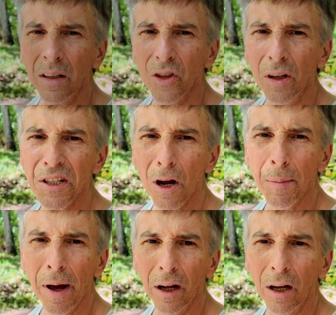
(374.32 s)
So let's talk
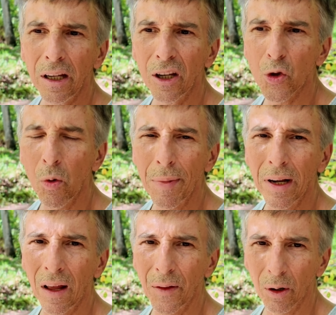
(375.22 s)
about unhinged women
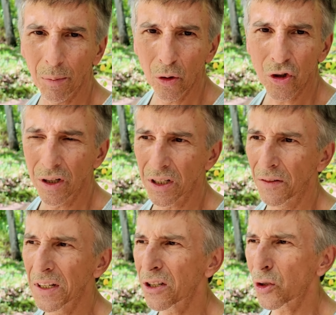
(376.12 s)
and their emotions.
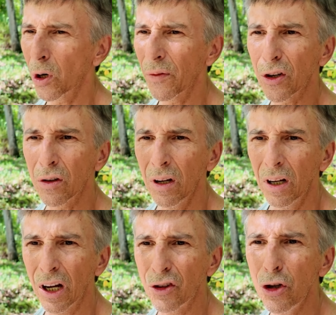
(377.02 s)
And this is sort of
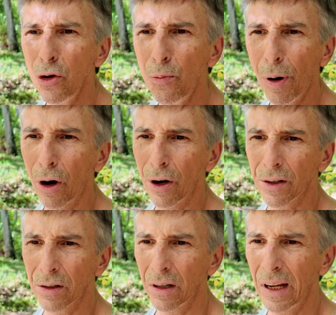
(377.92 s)
a
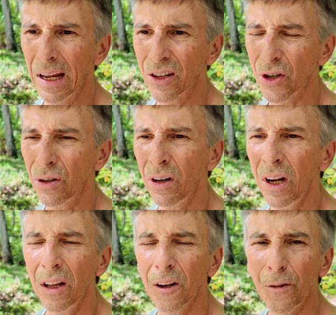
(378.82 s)
two-part answer.
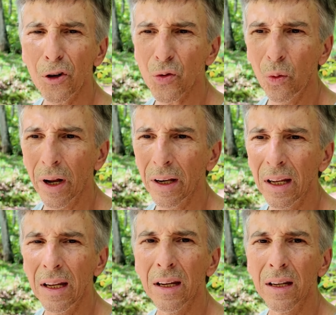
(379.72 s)
The first one
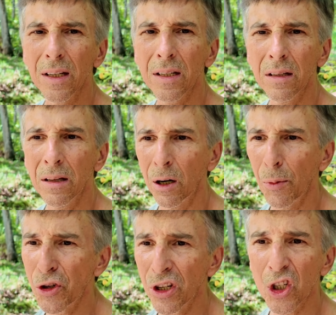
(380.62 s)
is their
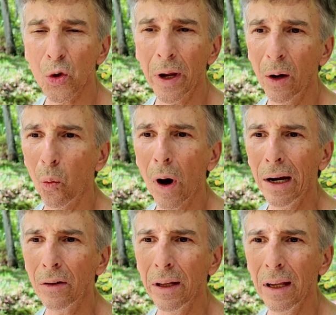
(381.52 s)
emotions swing
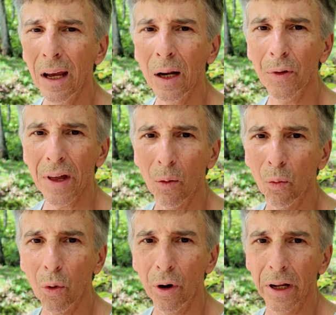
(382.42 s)
wildly and without
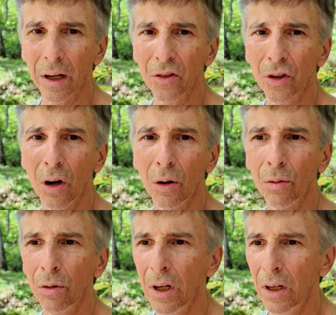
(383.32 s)
warning.
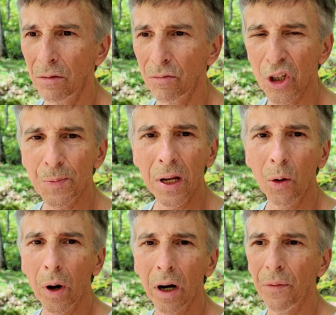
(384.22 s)
So just be
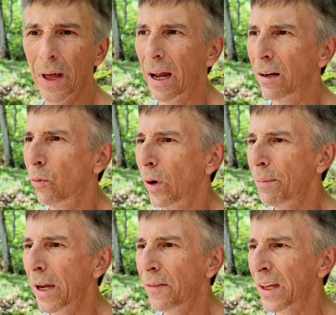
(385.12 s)
aware of that.
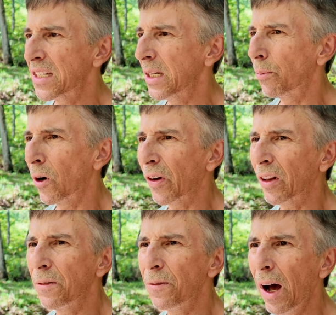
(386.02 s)
1 minute they seem
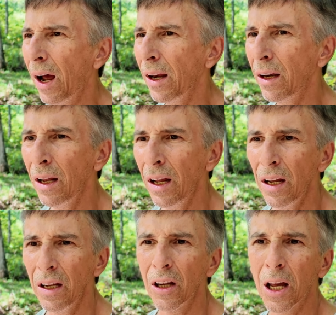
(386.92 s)
perfectly fine.
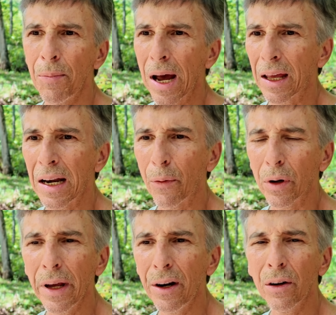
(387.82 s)
You come back an hour
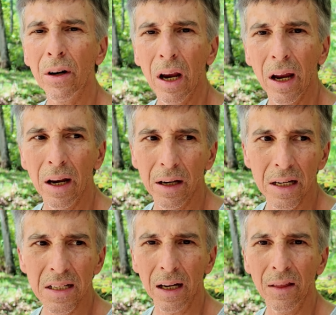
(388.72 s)
later and
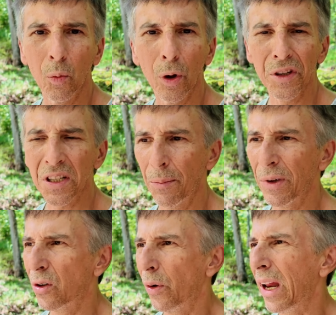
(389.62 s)
it's like the world is
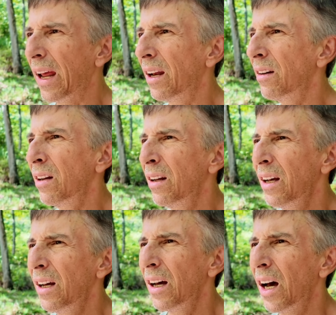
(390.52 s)
coming to an end.
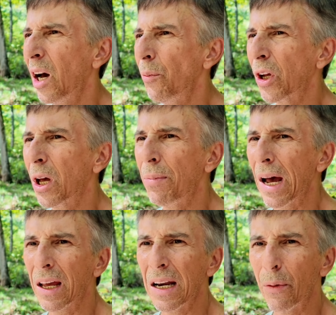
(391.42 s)
You come
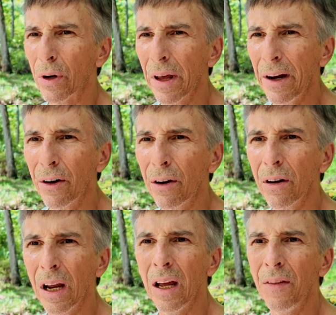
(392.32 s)
back an hour
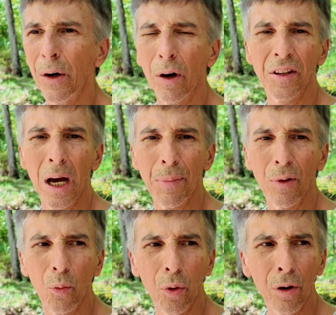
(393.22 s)
later and they're on top of
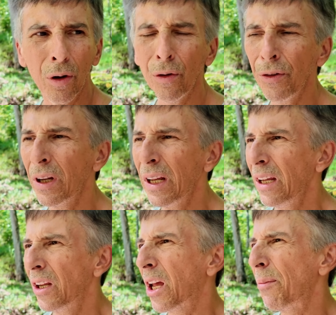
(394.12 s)
the world.
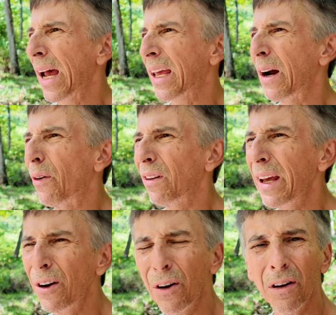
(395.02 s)
You come back an hour
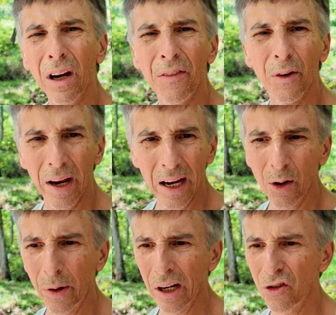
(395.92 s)
later and they're
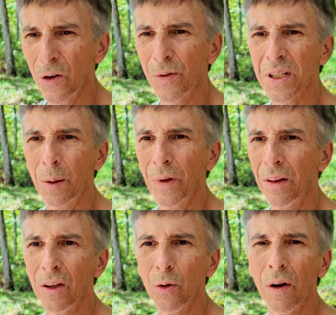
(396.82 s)
angry at you for
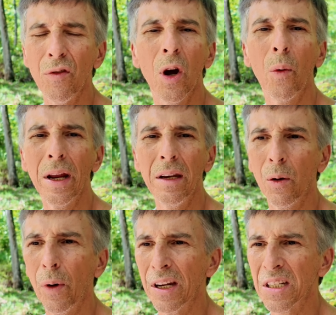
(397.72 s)
something that you have no
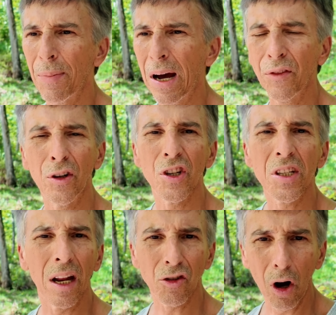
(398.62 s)
idea what it's about. They're just
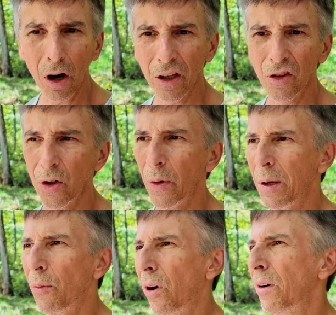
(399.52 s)
not talking to you
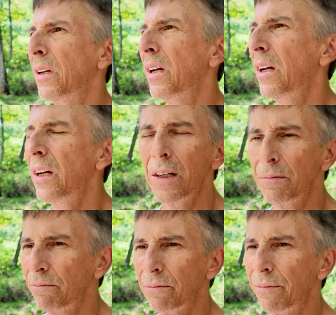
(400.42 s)
anymore.
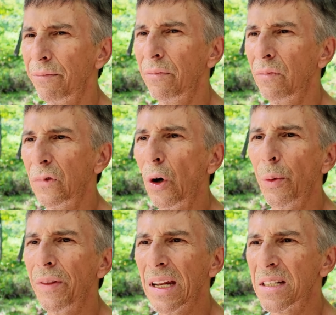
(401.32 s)
Don't know
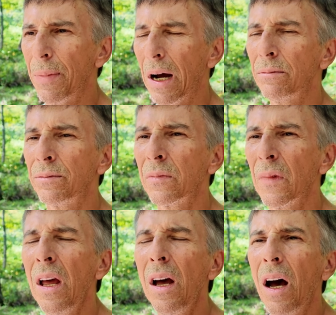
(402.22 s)
what that's about.
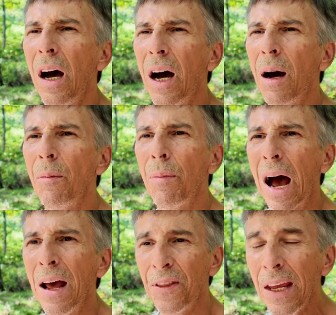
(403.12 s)

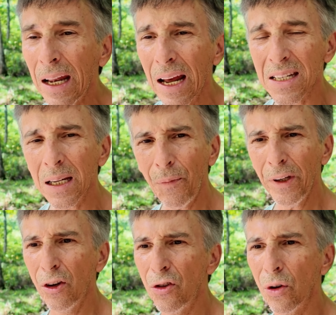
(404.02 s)
I think it has
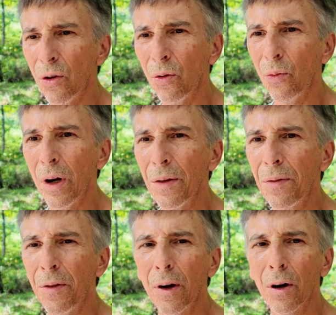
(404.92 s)
something to do with
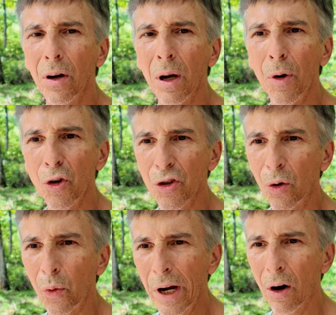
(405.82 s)
their
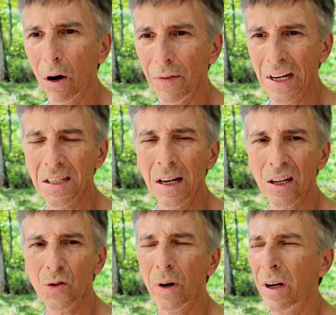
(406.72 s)
emotional radar, and that's the
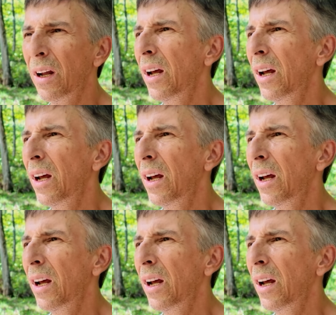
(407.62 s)
next one.